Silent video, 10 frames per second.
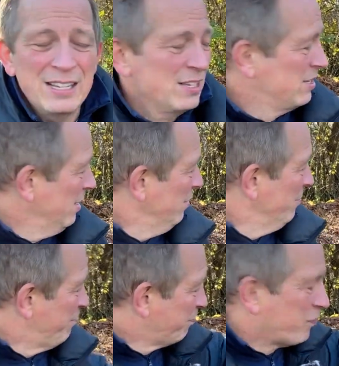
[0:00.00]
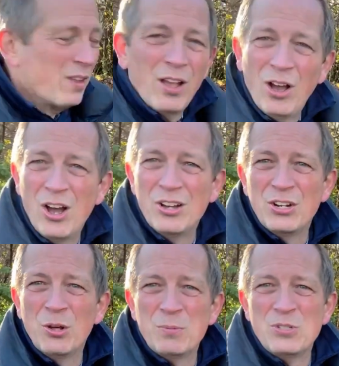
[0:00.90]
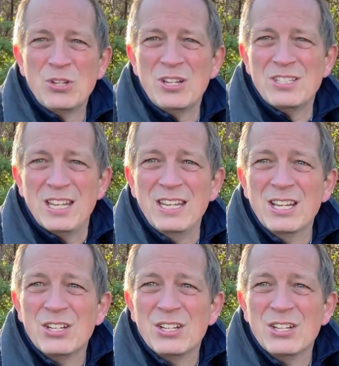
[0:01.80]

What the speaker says: So ideal opportunity